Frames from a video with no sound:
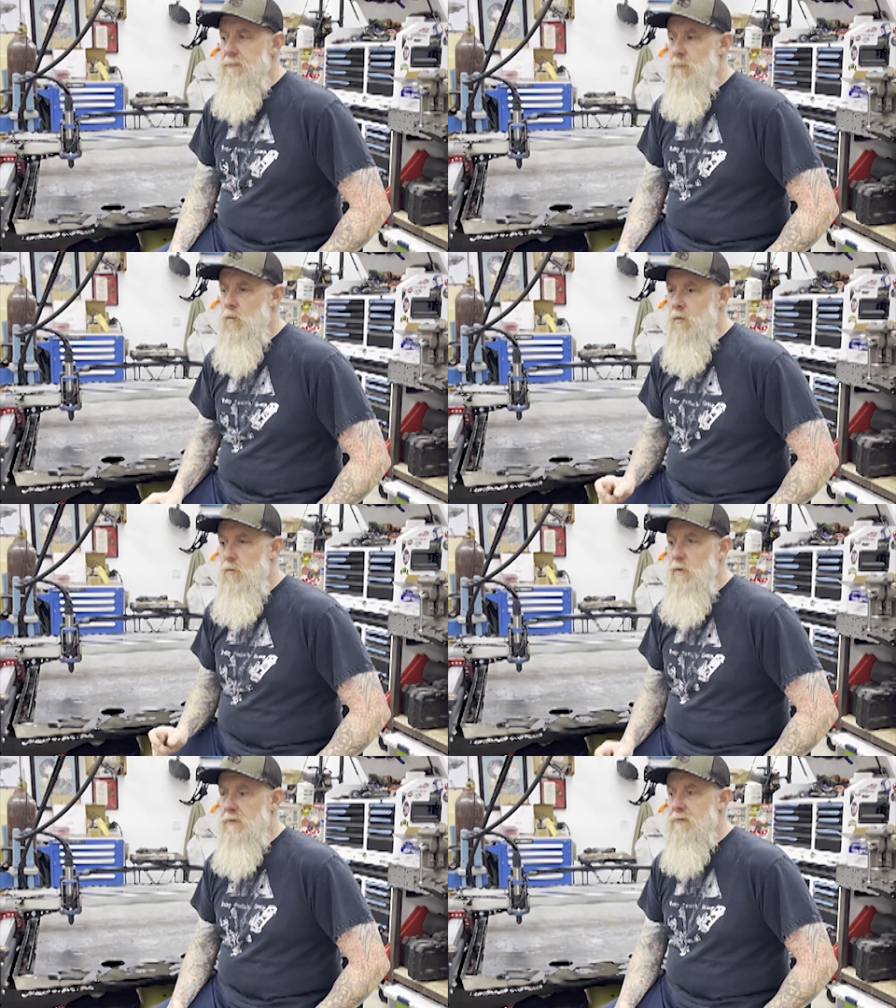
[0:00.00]
work
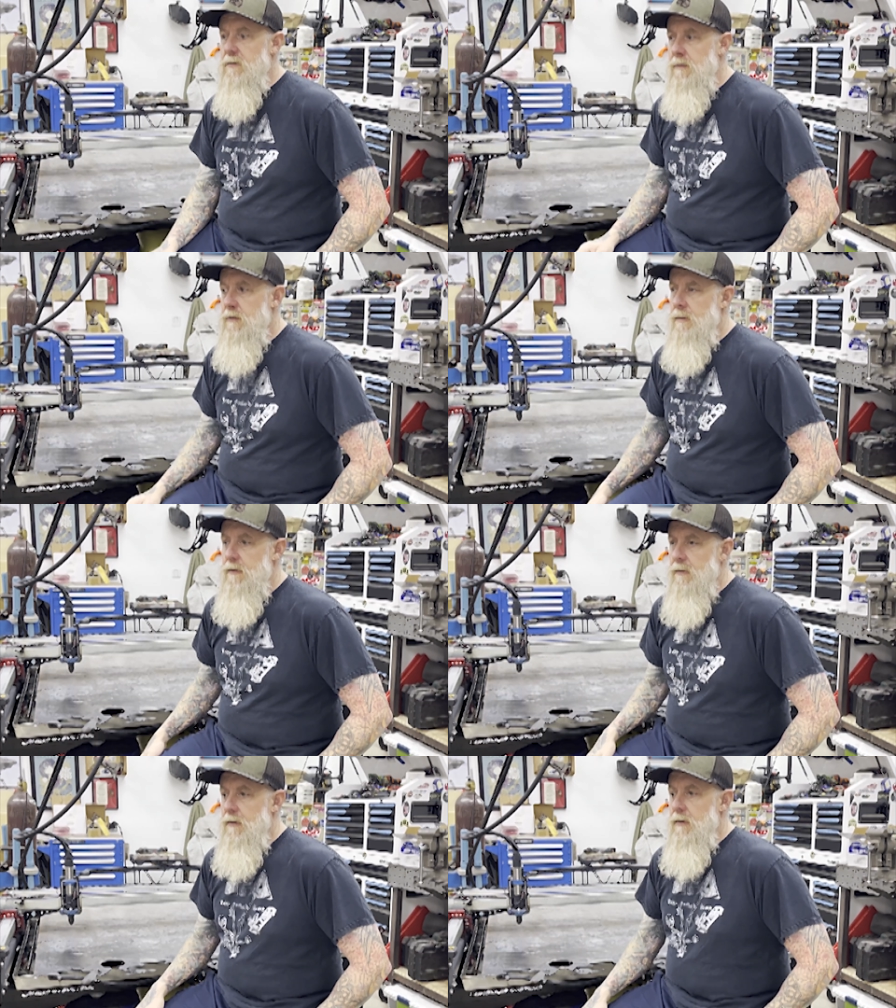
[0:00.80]
with,
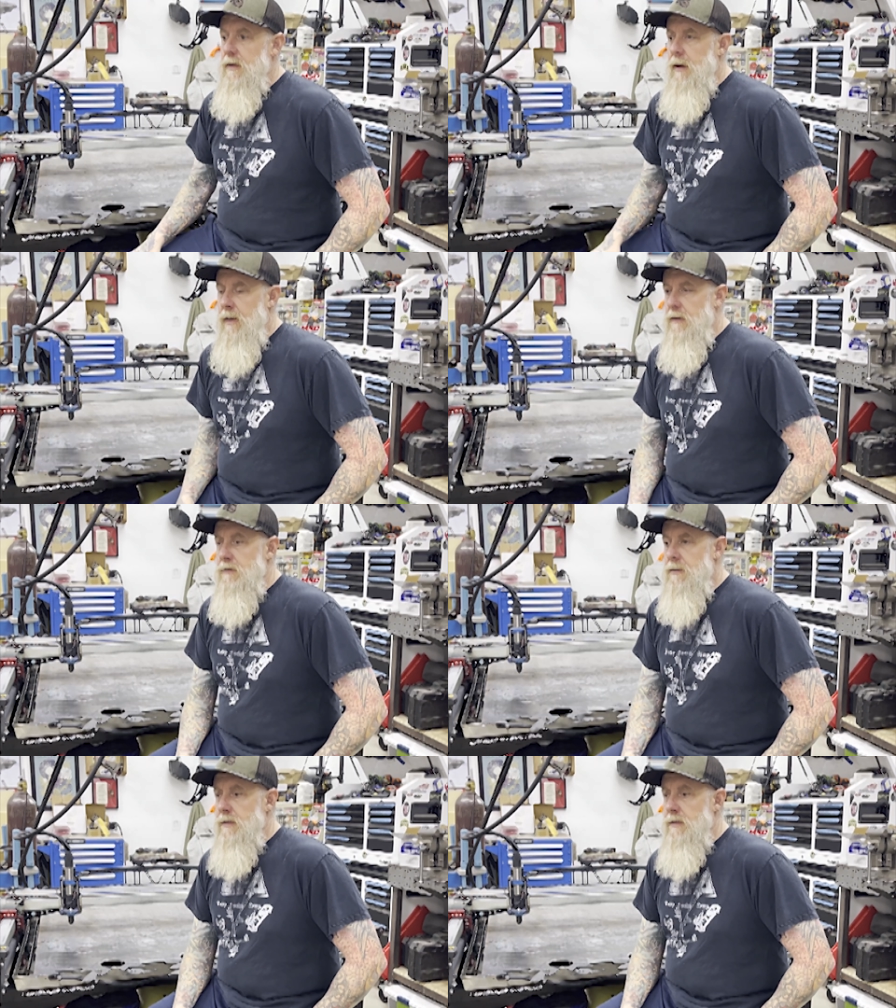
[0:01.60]
and